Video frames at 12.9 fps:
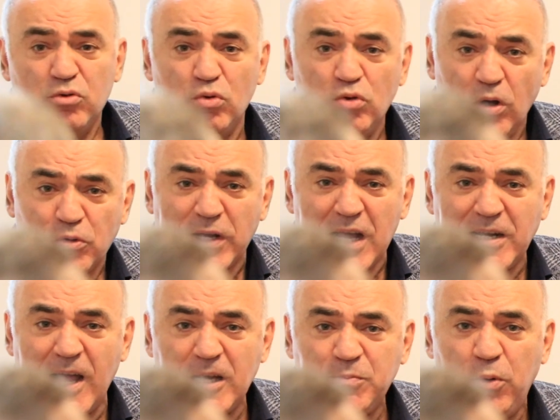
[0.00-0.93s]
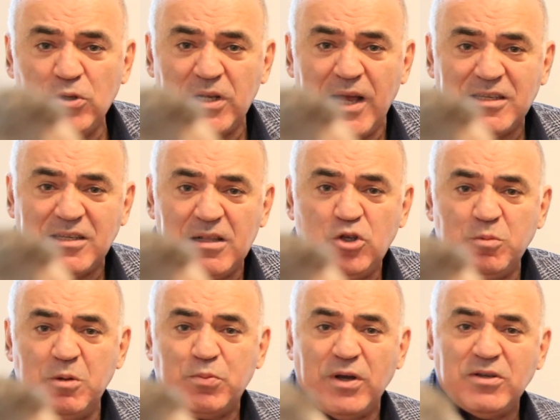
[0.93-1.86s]
Do not recognize Putin as a
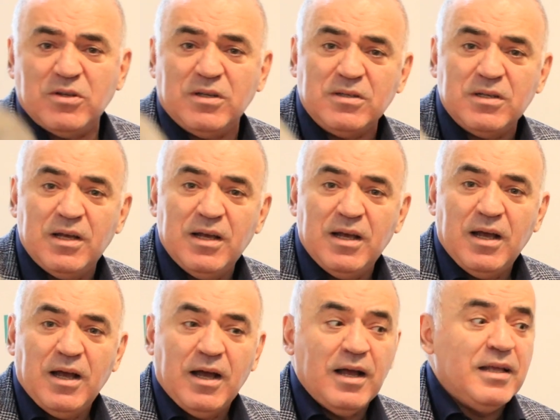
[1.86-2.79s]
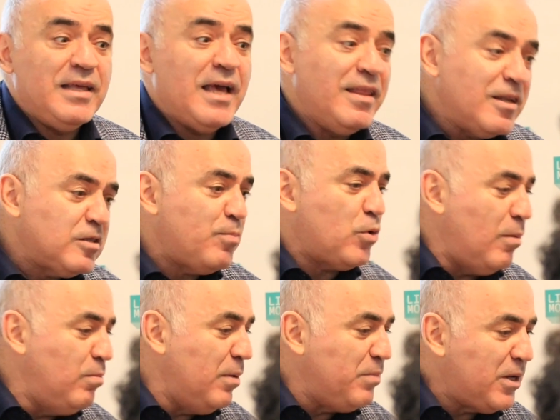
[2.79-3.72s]
legitimate president. Yeah, that's a
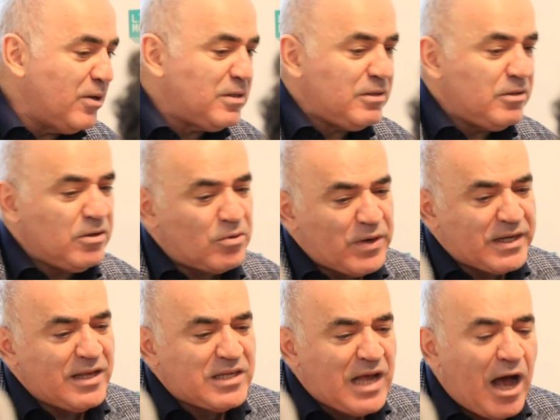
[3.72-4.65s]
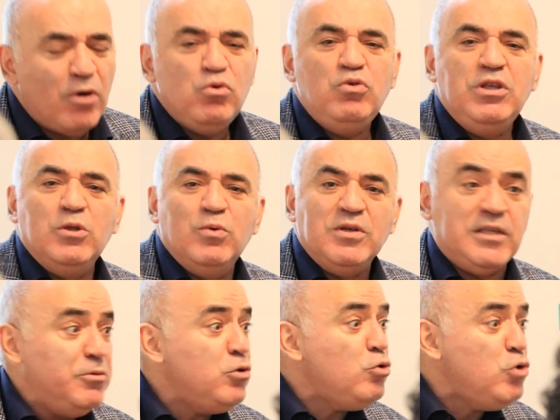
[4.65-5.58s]
problem, because you don't recognize how you deal with
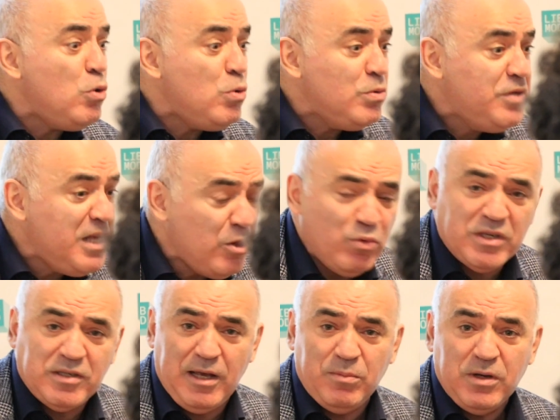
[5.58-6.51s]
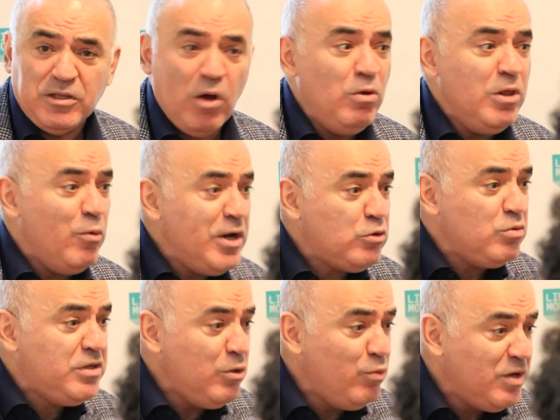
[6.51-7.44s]
them. They don't deal with them. The only way to
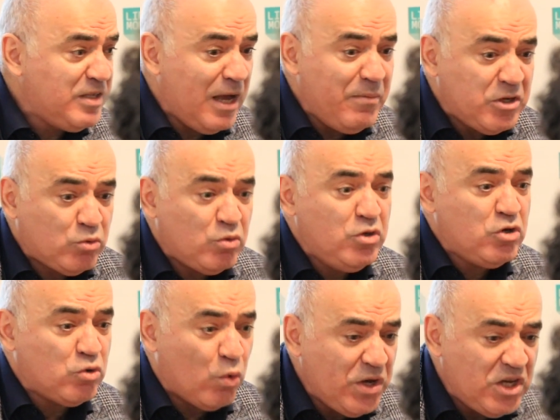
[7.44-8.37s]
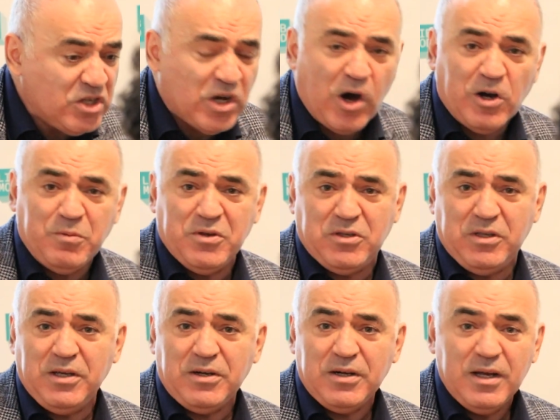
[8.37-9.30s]
deal with them is to destroy his armies
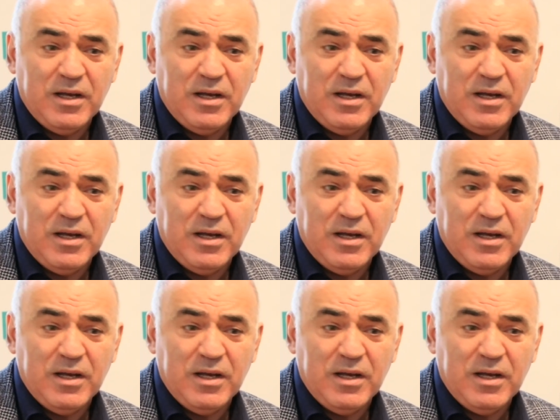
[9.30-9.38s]
there.